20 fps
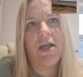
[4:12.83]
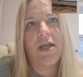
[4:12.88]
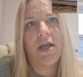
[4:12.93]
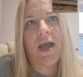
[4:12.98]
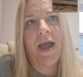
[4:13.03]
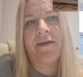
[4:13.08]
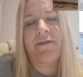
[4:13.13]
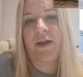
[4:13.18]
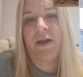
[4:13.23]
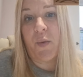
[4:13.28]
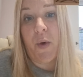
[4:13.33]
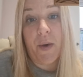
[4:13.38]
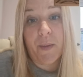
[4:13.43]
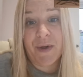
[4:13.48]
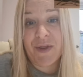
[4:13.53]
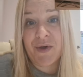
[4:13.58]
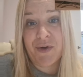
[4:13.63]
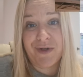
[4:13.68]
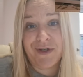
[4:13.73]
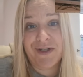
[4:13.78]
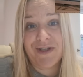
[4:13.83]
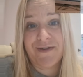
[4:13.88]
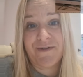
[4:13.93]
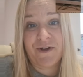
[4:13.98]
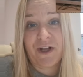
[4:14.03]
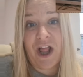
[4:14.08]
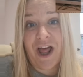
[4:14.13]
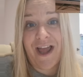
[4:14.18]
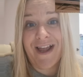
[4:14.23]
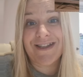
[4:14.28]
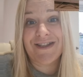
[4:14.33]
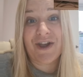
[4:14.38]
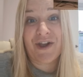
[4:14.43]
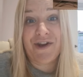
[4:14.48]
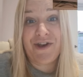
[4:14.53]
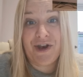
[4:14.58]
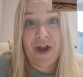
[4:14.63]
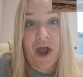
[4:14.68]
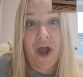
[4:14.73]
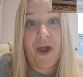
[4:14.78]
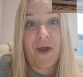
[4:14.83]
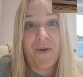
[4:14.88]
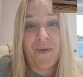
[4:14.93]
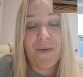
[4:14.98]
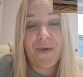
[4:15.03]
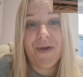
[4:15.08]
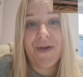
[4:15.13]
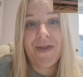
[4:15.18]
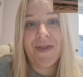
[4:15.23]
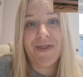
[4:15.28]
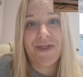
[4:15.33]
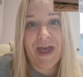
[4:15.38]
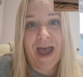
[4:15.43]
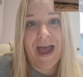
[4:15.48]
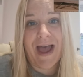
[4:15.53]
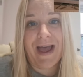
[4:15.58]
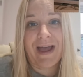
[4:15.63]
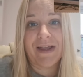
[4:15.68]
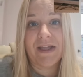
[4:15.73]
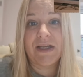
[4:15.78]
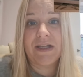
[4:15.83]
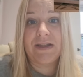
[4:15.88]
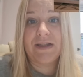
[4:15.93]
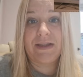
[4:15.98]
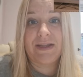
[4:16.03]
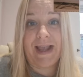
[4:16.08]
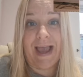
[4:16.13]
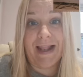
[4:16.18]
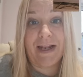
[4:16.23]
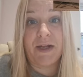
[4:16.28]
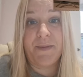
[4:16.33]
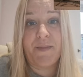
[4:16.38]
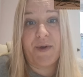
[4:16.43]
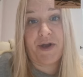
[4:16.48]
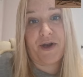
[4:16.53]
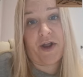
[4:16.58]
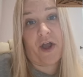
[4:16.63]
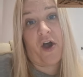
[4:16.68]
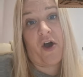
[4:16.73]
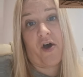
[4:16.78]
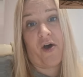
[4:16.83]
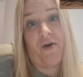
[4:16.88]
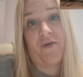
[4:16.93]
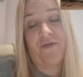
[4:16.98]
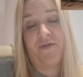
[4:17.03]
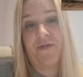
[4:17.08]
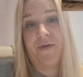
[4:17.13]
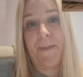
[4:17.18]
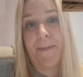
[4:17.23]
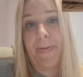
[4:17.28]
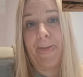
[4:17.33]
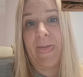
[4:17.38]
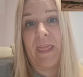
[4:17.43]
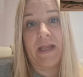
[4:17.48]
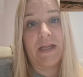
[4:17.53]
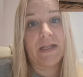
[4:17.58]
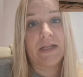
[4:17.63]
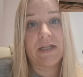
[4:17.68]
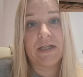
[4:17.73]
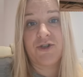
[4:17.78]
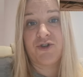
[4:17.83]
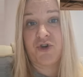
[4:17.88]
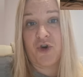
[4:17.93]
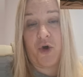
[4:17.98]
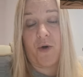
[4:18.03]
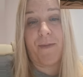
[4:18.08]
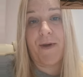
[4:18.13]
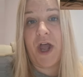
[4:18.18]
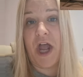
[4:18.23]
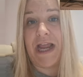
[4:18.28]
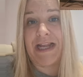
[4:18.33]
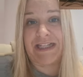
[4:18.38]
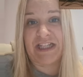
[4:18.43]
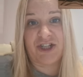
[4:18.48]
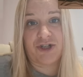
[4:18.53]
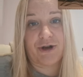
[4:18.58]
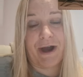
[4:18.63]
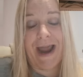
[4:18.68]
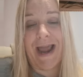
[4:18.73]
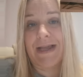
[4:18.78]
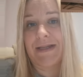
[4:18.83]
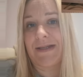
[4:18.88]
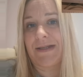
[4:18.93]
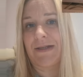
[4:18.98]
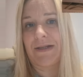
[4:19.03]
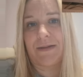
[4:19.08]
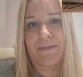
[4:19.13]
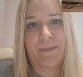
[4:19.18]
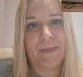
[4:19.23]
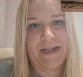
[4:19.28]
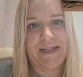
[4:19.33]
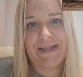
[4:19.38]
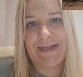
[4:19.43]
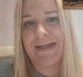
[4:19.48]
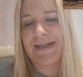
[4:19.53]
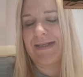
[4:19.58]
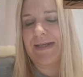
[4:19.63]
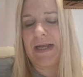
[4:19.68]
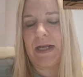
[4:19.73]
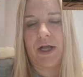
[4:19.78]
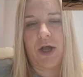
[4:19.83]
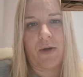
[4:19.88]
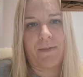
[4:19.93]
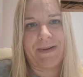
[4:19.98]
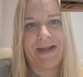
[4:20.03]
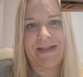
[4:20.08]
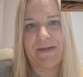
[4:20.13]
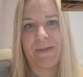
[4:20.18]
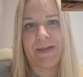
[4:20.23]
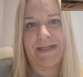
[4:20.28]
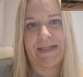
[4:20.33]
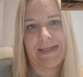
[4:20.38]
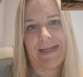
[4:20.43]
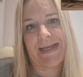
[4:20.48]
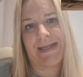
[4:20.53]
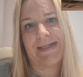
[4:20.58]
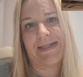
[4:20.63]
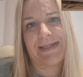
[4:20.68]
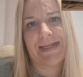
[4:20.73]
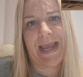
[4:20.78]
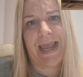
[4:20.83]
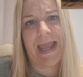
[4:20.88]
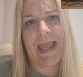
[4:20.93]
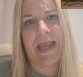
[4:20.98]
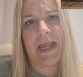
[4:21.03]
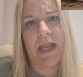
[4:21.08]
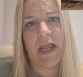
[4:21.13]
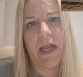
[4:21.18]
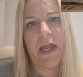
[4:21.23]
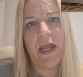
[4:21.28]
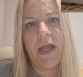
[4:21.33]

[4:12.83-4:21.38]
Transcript: having worked with hundreds of clients, I know that the element of trauma and stress and PTSD and complex PTSD